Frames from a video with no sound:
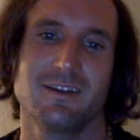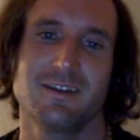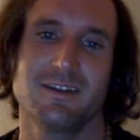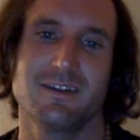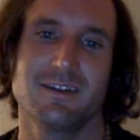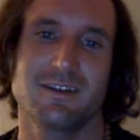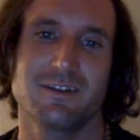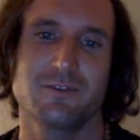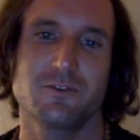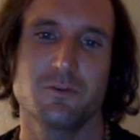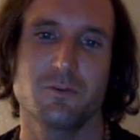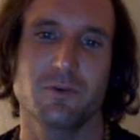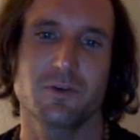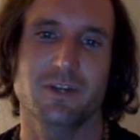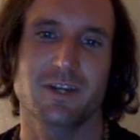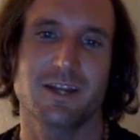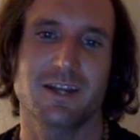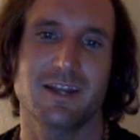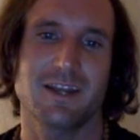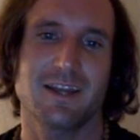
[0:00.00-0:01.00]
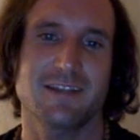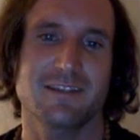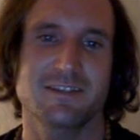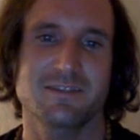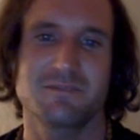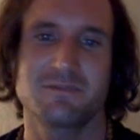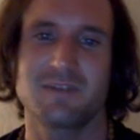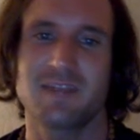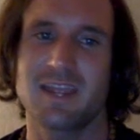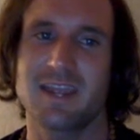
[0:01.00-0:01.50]
And Jupiter kind of has his
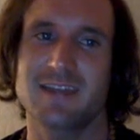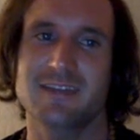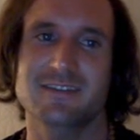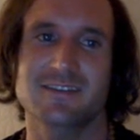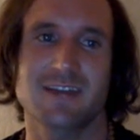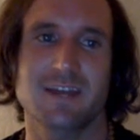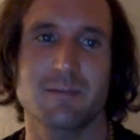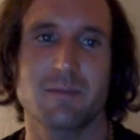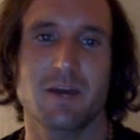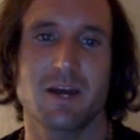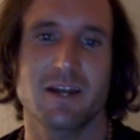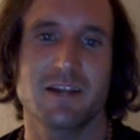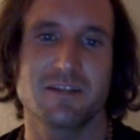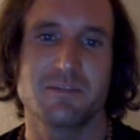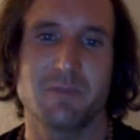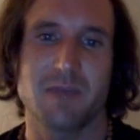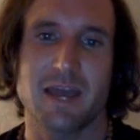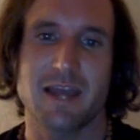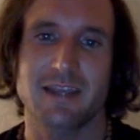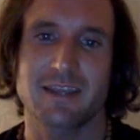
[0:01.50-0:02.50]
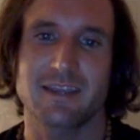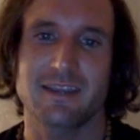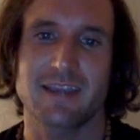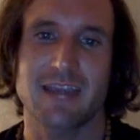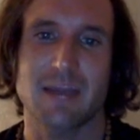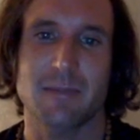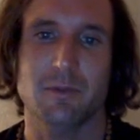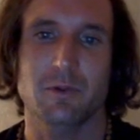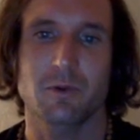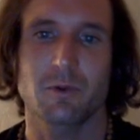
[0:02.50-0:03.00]
hands tied behind his back in
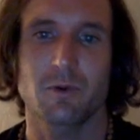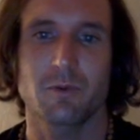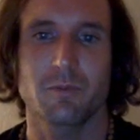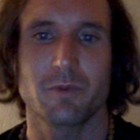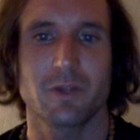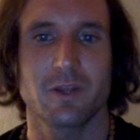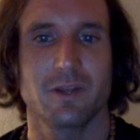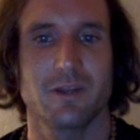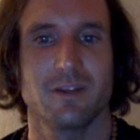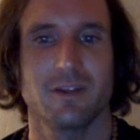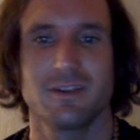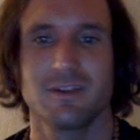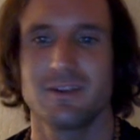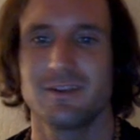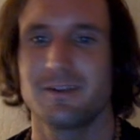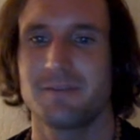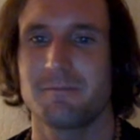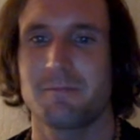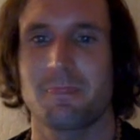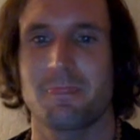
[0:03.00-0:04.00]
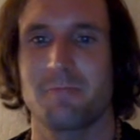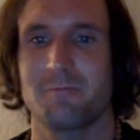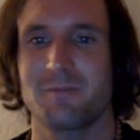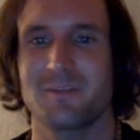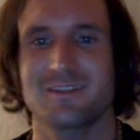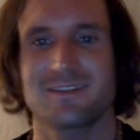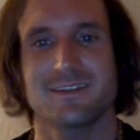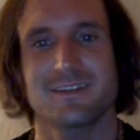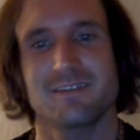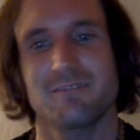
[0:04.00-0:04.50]
Capricorn, but
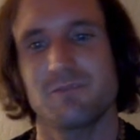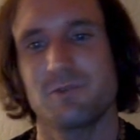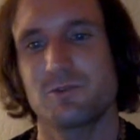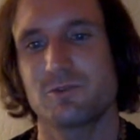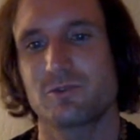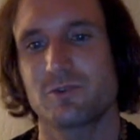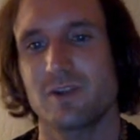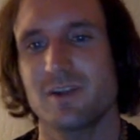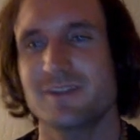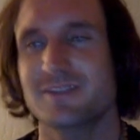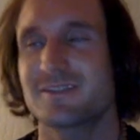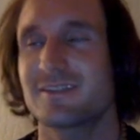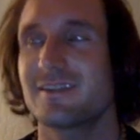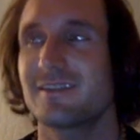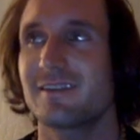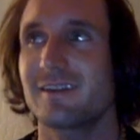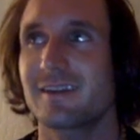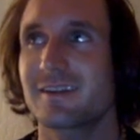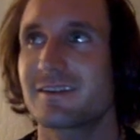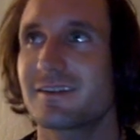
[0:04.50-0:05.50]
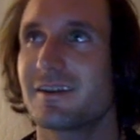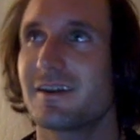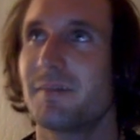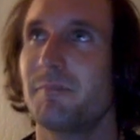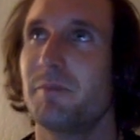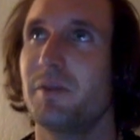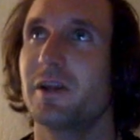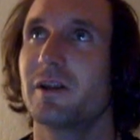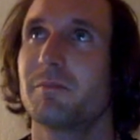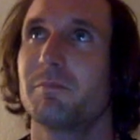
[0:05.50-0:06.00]
it's like if we trust in like a
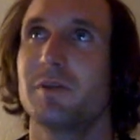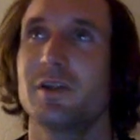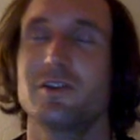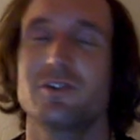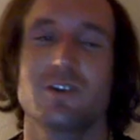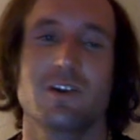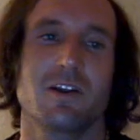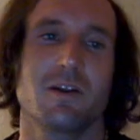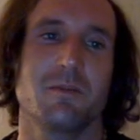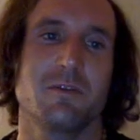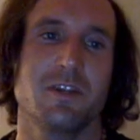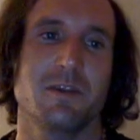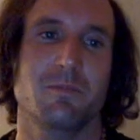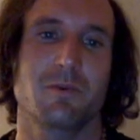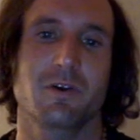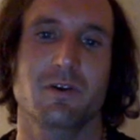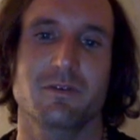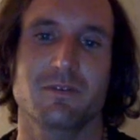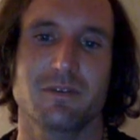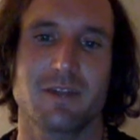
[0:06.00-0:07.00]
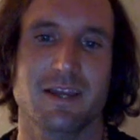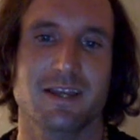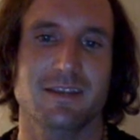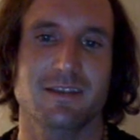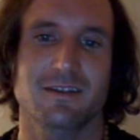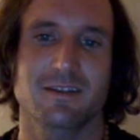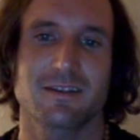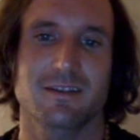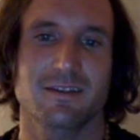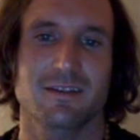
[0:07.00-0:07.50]
bigger picture and a deeper like
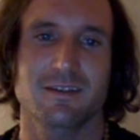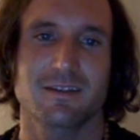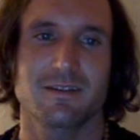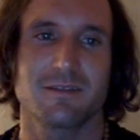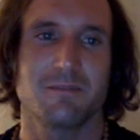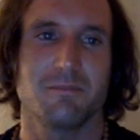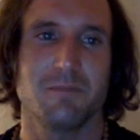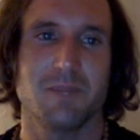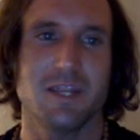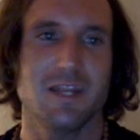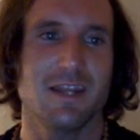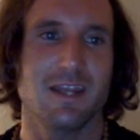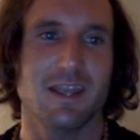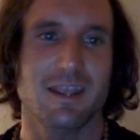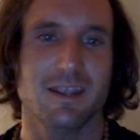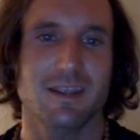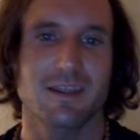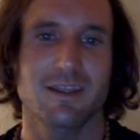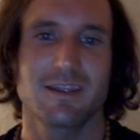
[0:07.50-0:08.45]
meaning,